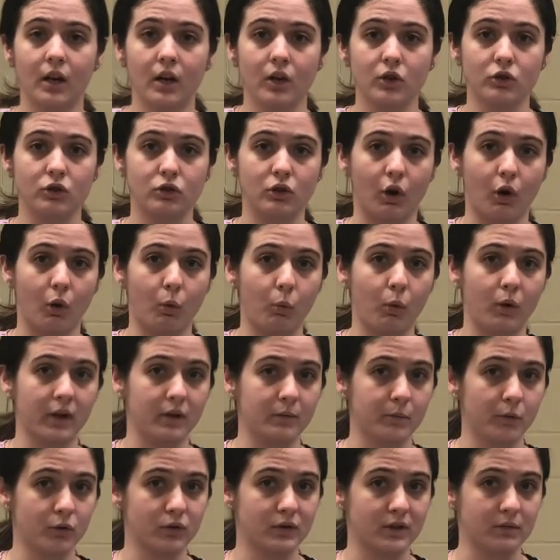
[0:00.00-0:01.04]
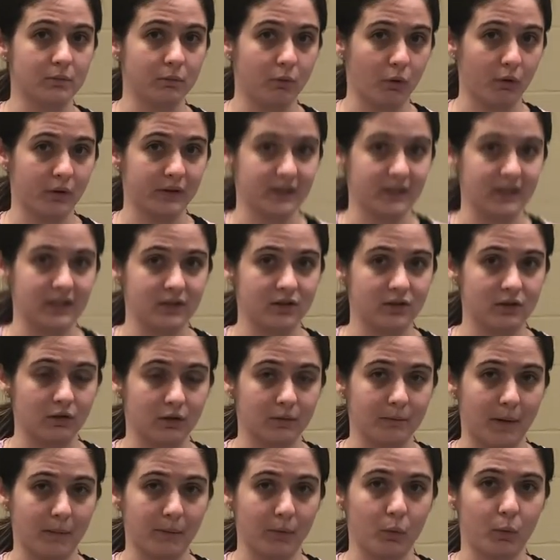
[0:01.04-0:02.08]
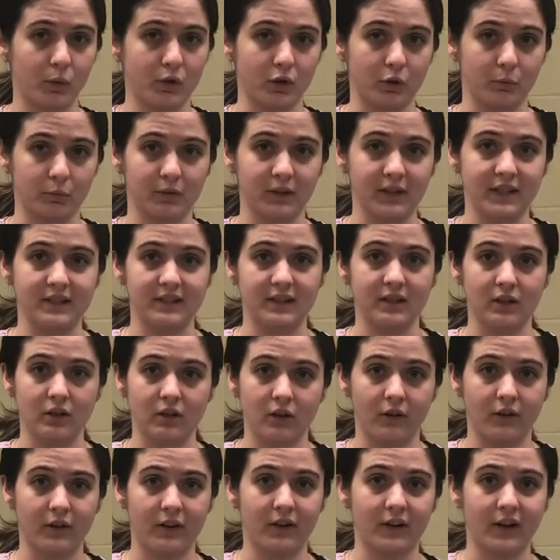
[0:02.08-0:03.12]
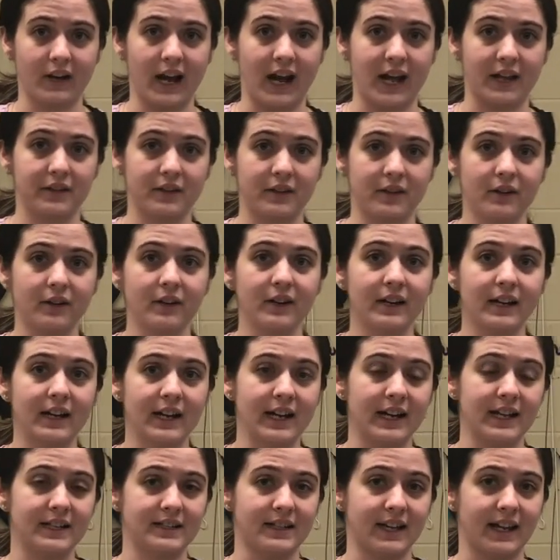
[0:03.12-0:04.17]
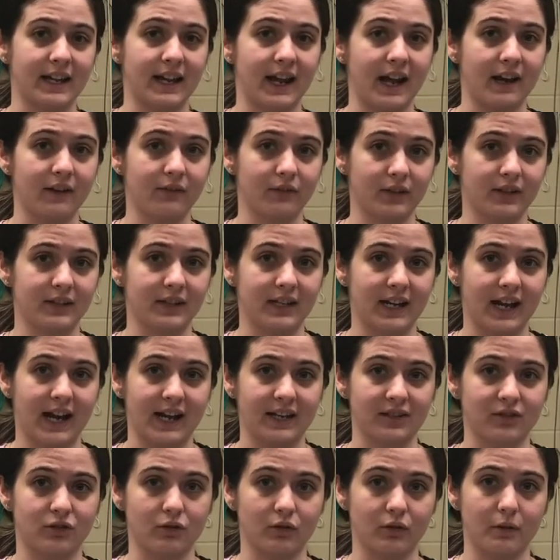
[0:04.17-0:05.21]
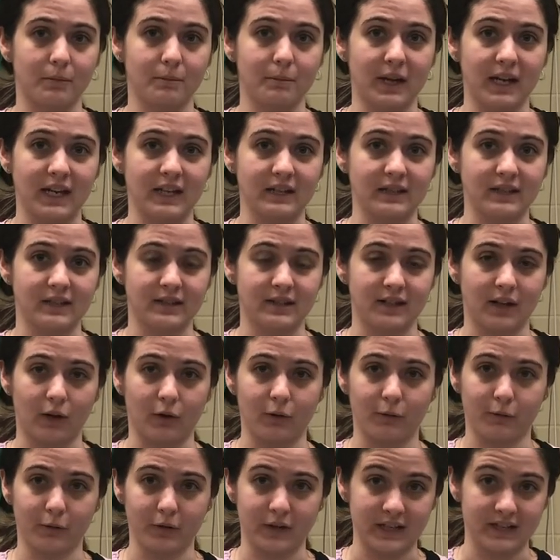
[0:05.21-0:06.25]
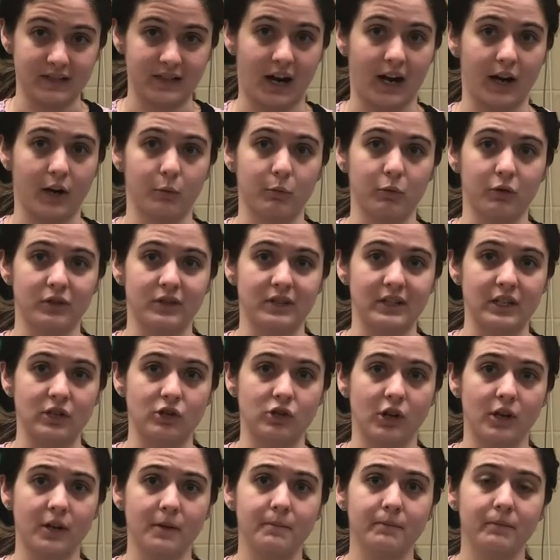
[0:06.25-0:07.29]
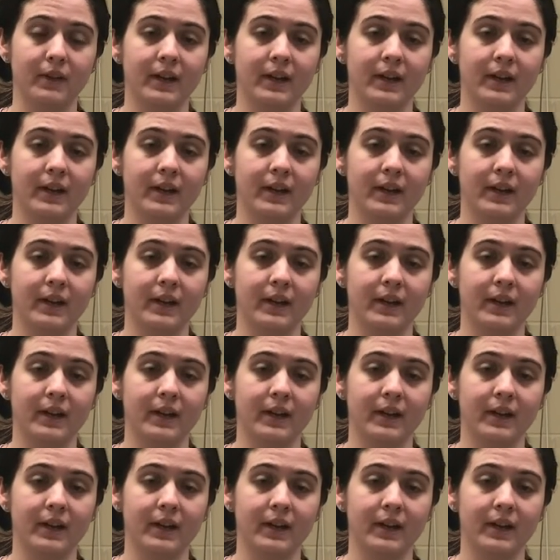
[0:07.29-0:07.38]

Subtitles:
So one of the most important things to remember when you're placing a urinary catheter is that everything has to remain sterile for the entire procedure.